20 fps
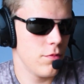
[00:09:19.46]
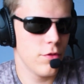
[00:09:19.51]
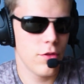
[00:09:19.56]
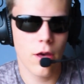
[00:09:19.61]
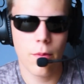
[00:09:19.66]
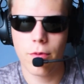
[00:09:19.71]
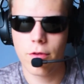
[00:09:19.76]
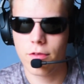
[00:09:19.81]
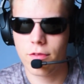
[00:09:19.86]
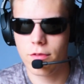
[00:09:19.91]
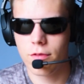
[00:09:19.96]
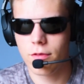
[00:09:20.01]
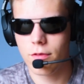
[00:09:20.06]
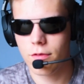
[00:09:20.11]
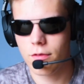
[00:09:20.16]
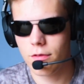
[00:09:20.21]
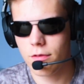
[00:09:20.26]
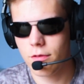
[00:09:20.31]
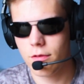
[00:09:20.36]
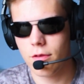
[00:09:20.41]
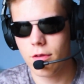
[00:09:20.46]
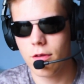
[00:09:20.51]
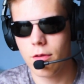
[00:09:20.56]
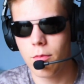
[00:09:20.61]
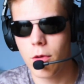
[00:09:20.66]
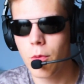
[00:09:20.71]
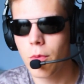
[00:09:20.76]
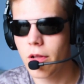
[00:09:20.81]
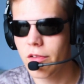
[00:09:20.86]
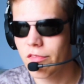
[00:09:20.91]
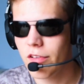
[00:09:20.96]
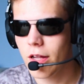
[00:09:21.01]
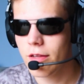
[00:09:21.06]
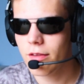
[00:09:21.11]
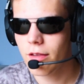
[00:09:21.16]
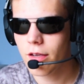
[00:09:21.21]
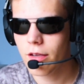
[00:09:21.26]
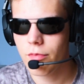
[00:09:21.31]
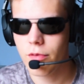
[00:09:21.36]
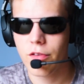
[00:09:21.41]
Jepeson's Mobile Flight
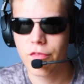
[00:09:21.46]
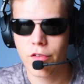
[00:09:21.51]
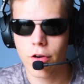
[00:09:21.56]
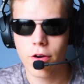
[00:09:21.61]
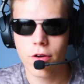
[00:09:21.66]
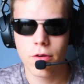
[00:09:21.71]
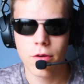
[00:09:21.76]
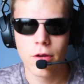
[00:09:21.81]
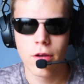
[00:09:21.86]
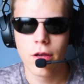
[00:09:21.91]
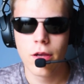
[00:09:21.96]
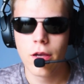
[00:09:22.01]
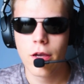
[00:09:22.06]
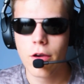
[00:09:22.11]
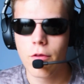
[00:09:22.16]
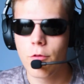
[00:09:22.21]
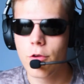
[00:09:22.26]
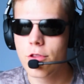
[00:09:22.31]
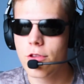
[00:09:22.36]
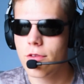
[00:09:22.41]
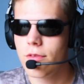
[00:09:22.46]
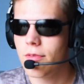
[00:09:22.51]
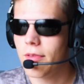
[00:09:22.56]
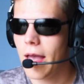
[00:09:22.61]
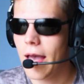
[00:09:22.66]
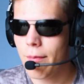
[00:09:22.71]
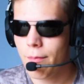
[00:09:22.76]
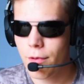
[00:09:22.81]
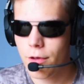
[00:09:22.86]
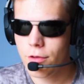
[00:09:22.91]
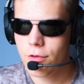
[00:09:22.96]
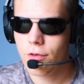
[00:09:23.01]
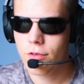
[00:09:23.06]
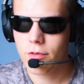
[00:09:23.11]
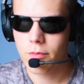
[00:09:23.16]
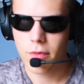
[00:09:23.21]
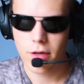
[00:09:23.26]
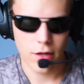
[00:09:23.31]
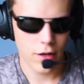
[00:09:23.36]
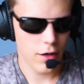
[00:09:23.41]
Deck VFR, which is the app I use
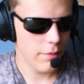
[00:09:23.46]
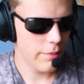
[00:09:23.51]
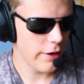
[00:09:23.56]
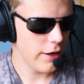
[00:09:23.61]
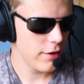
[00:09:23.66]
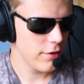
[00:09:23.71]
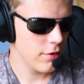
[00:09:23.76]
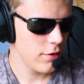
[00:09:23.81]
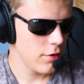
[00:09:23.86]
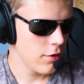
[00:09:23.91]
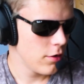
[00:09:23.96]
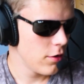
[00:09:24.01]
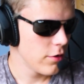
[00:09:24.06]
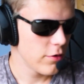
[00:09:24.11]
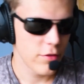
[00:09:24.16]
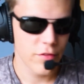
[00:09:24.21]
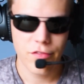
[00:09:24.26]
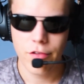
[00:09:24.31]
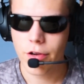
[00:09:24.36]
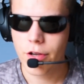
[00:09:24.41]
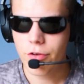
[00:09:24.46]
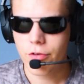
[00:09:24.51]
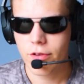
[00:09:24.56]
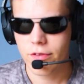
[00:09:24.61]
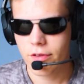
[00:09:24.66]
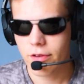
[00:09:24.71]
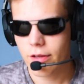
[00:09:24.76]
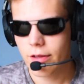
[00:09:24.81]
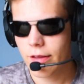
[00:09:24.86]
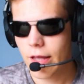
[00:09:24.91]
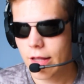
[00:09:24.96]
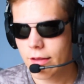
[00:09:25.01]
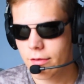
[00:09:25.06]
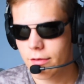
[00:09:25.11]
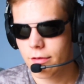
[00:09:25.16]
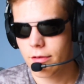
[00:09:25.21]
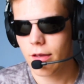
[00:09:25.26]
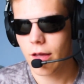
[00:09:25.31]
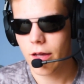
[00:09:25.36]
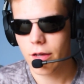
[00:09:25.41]
on my iPad. So if you're interested in
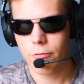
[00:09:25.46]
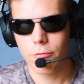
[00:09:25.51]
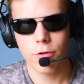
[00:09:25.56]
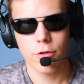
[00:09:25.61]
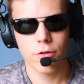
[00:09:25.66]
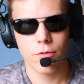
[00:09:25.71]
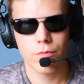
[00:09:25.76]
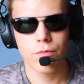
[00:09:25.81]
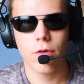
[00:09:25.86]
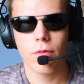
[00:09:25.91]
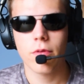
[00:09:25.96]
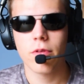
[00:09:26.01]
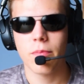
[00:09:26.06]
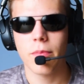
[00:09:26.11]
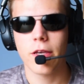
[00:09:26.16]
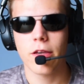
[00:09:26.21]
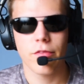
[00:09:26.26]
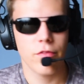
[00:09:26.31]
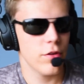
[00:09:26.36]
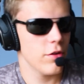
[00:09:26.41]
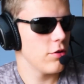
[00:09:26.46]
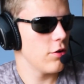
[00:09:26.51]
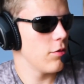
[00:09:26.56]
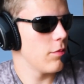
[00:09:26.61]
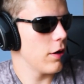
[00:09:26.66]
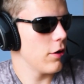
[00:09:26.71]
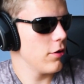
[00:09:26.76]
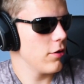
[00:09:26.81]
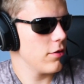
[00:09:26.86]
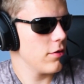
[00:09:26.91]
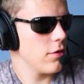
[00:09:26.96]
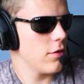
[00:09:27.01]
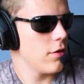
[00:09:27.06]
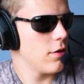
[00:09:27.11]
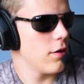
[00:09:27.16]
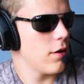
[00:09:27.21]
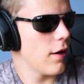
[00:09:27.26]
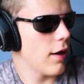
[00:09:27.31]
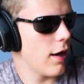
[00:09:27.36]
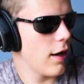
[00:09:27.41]
that, I will probably make a video about it,
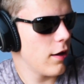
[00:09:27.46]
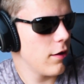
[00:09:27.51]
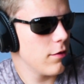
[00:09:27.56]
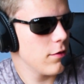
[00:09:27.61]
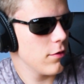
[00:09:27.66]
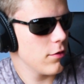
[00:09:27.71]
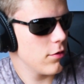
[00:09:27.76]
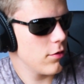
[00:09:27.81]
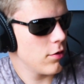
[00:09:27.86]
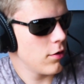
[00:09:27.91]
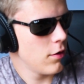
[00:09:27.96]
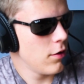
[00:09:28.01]
and